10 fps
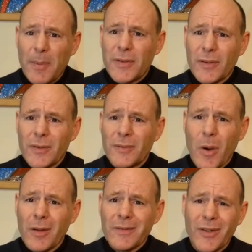episodes
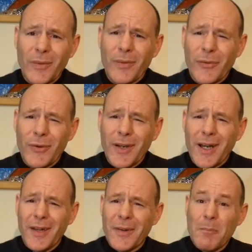1, 2 and
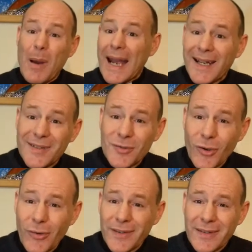3 are the
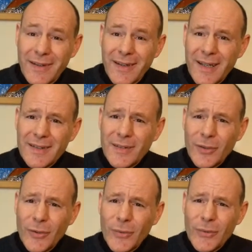backstory
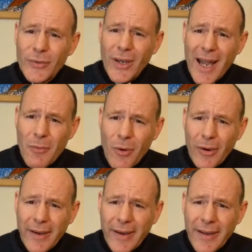to Luke
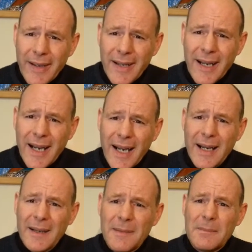Skywalker.
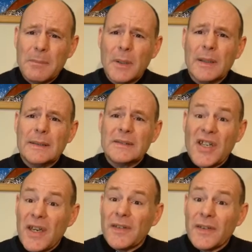But
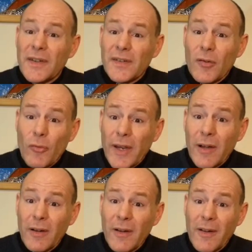Jesus is the
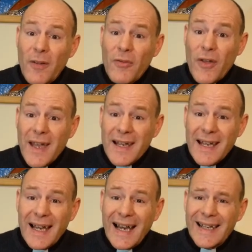real
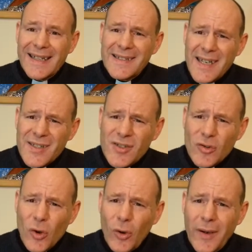thing, and it's his
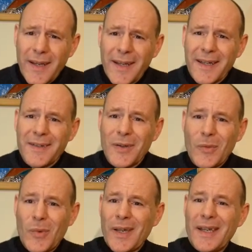story
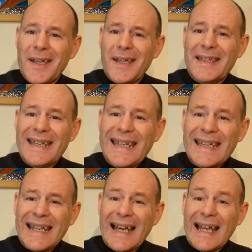that we
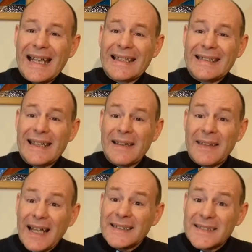need, and
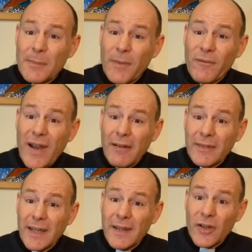that's to be
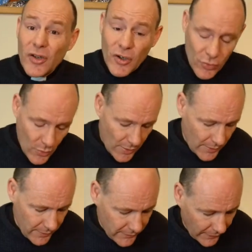found in the New
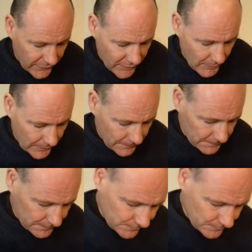Testament.